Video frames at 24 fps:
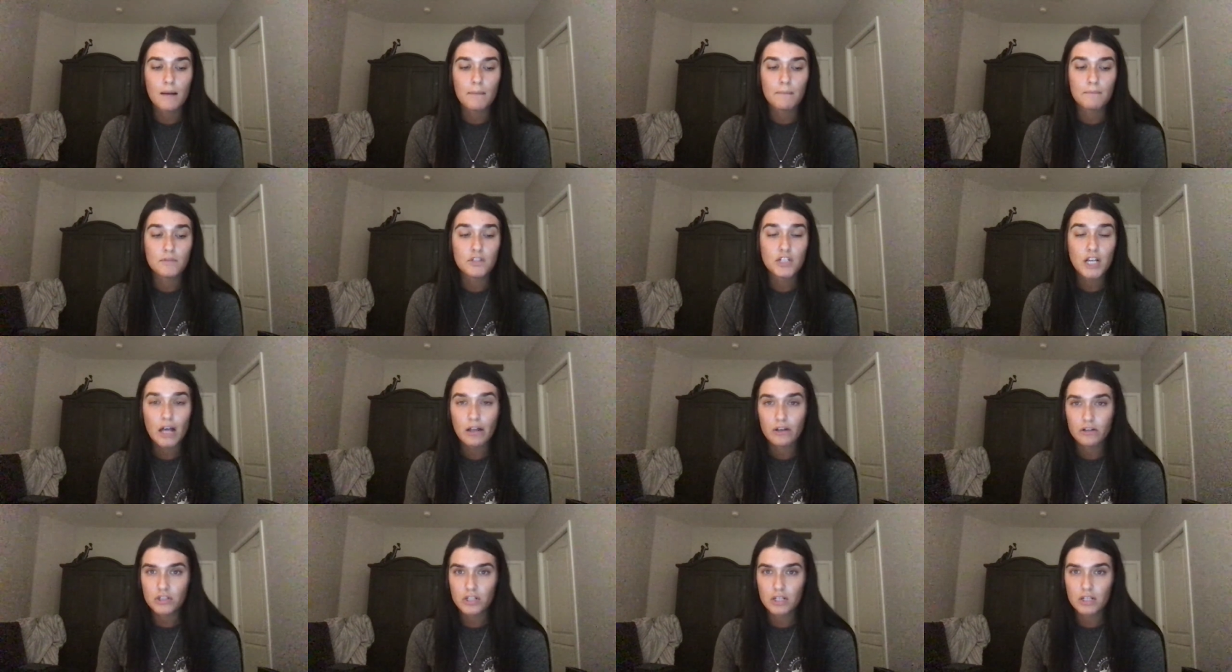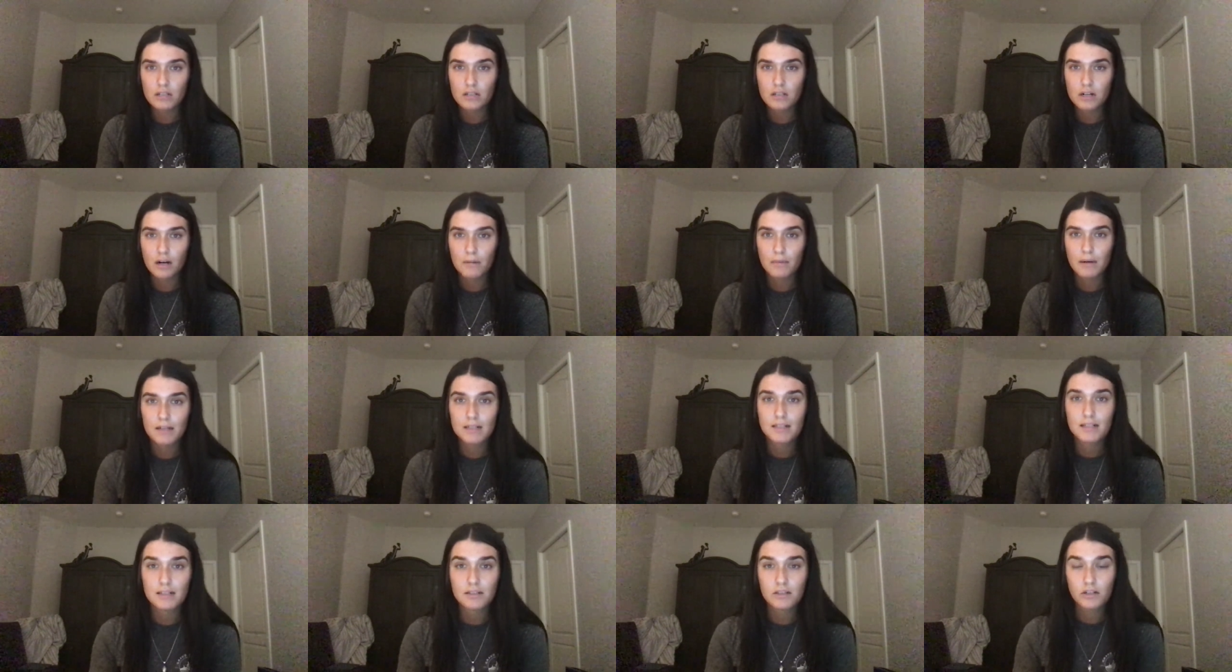challenges
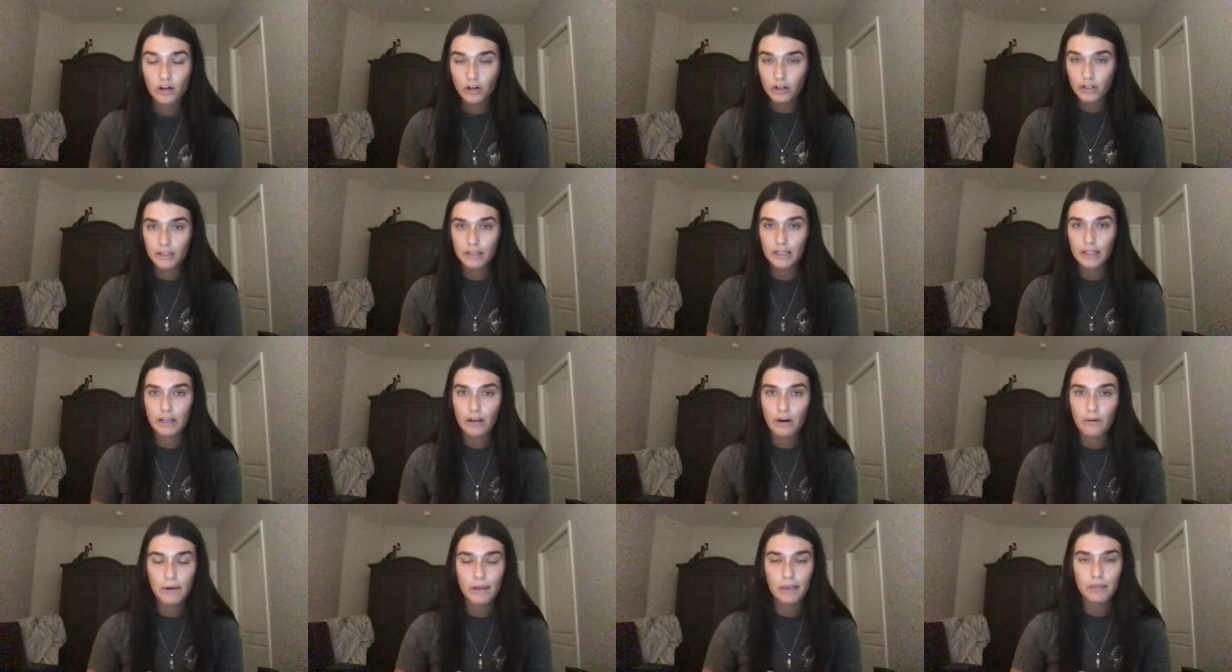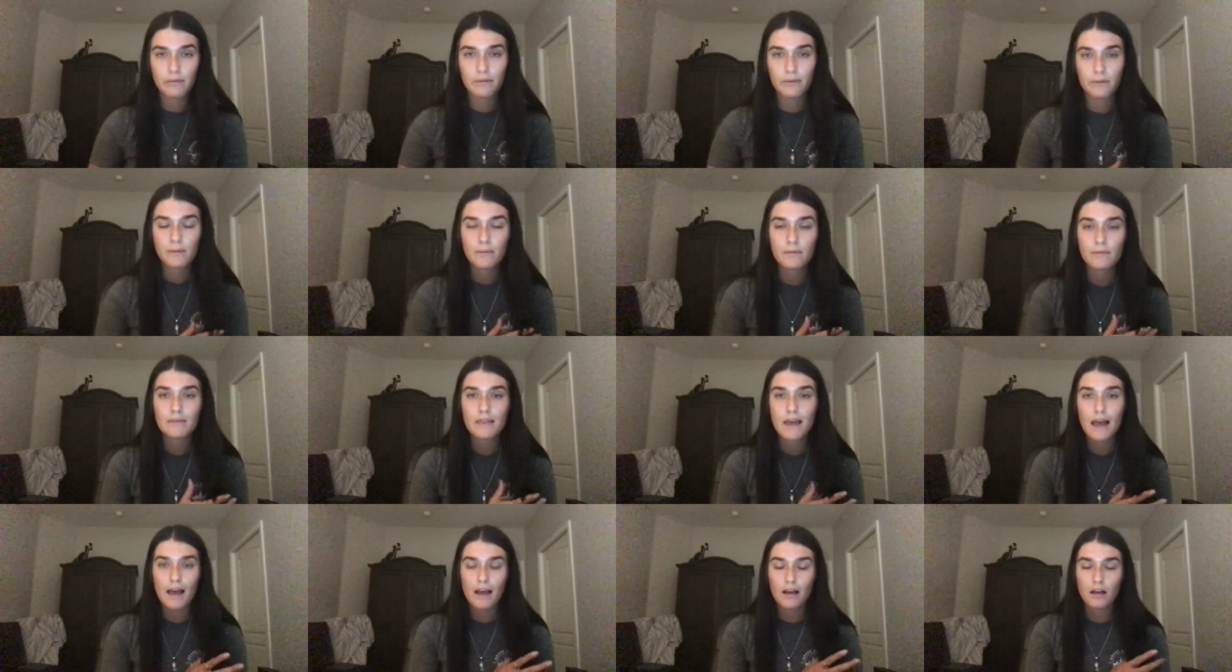Starbucks is currently going through
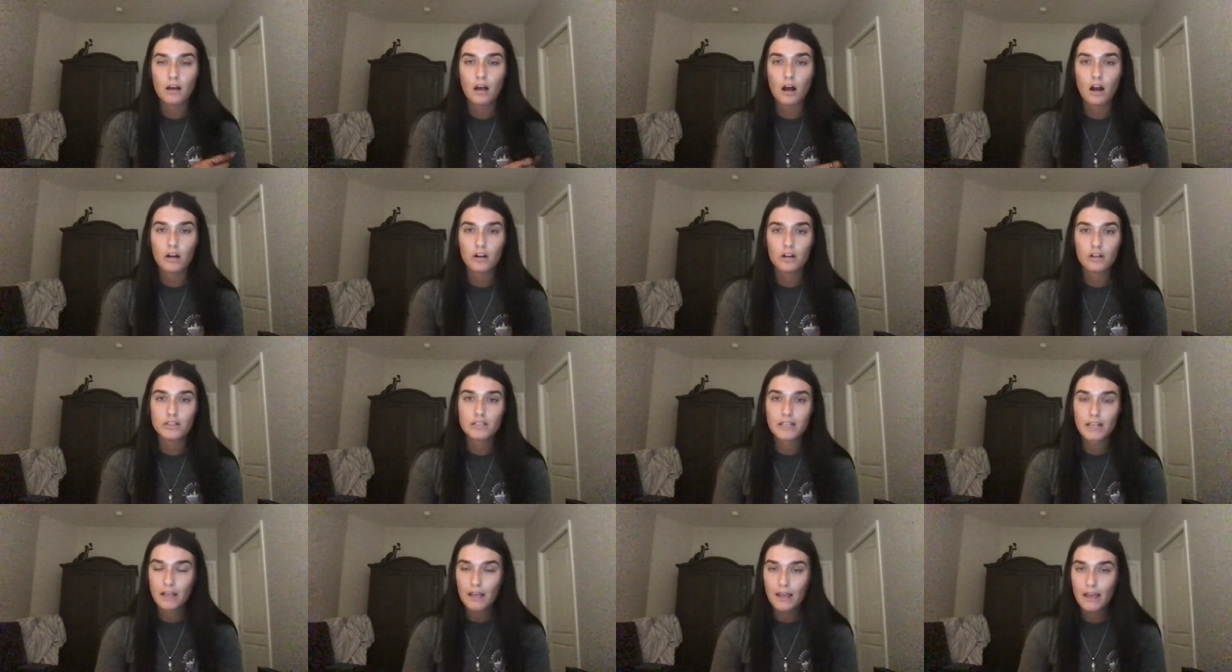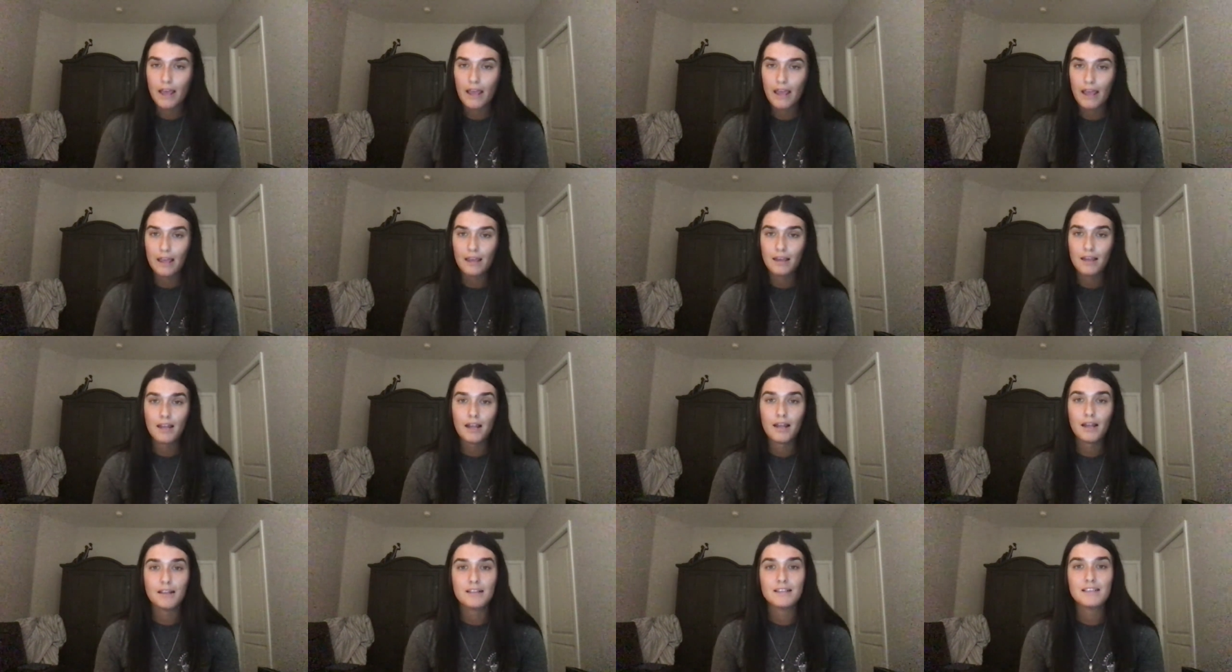that Kotter's
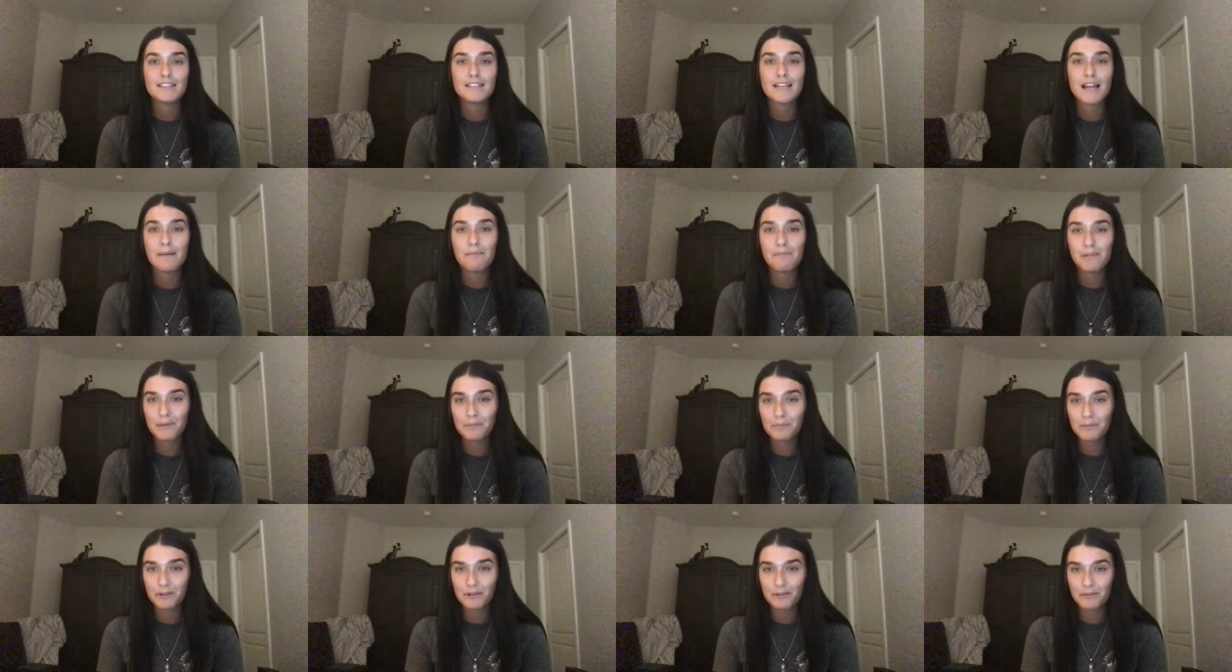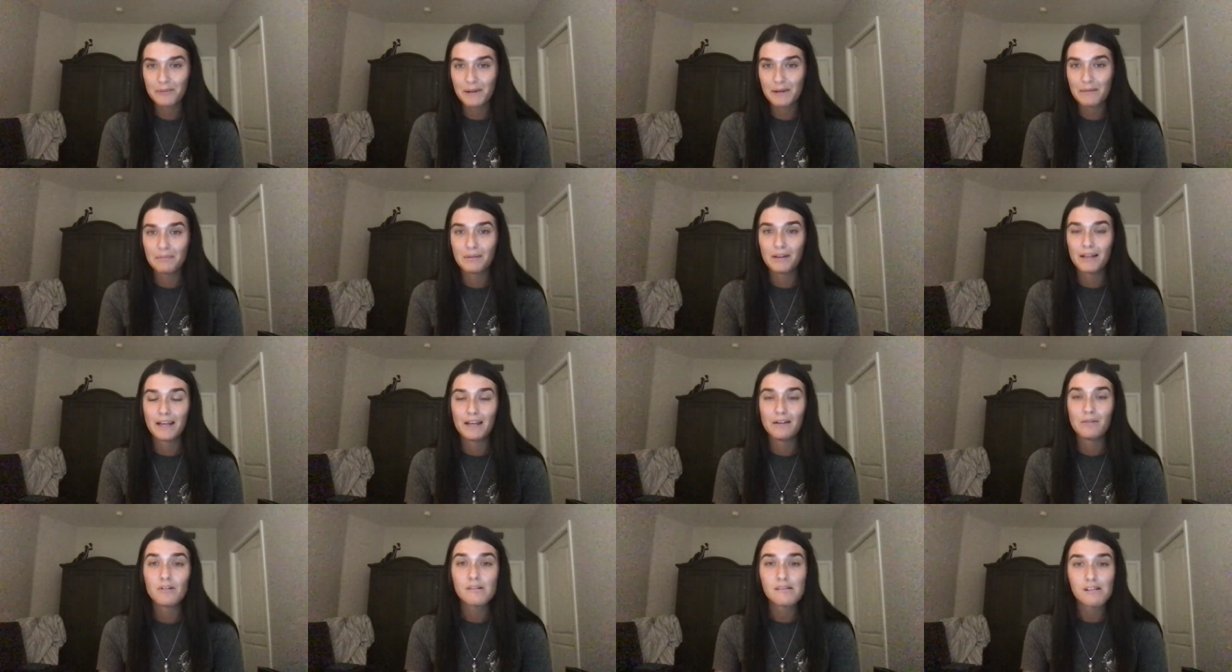8-step improvement
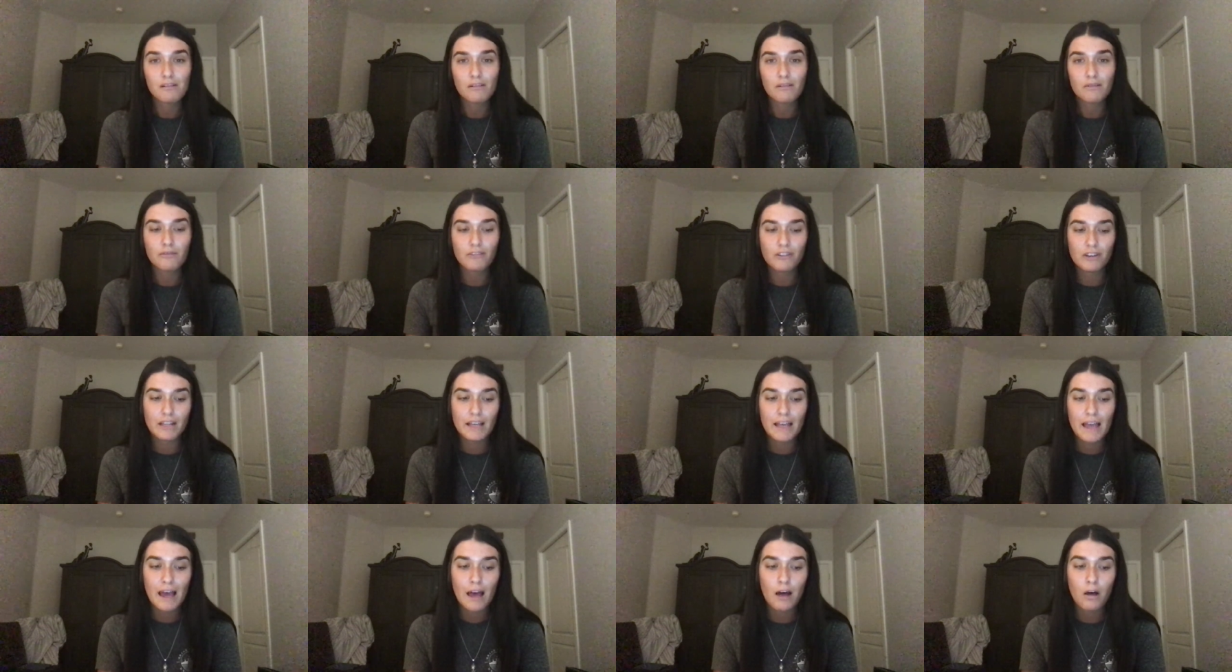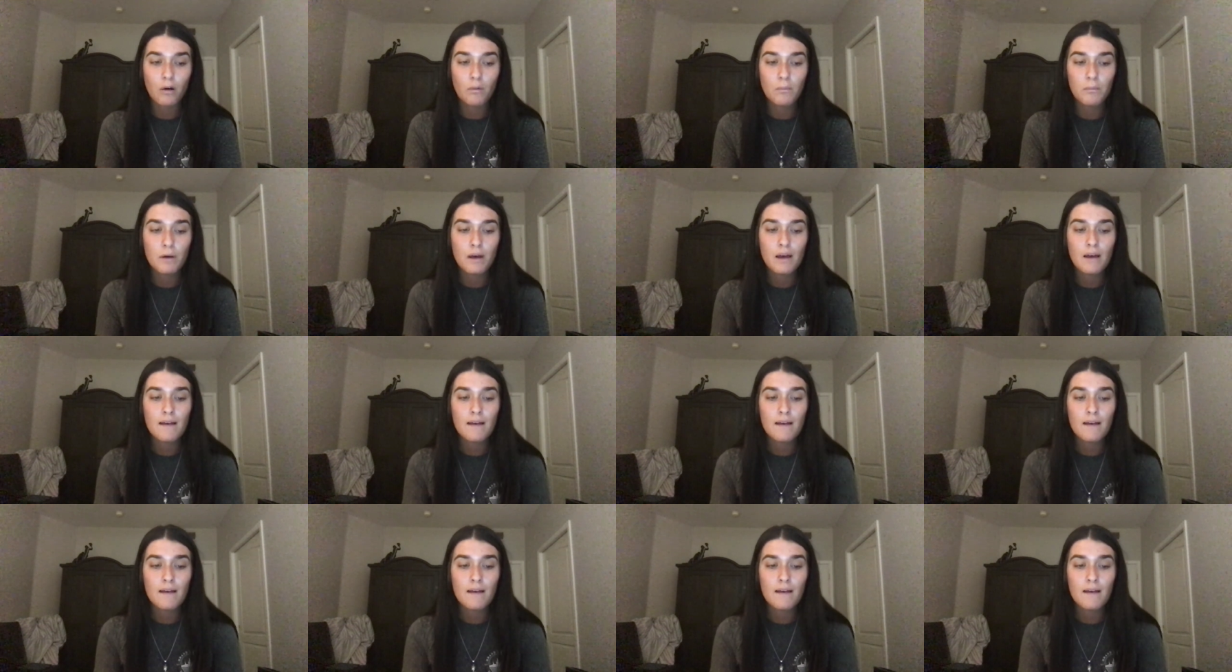plan will hopefully help.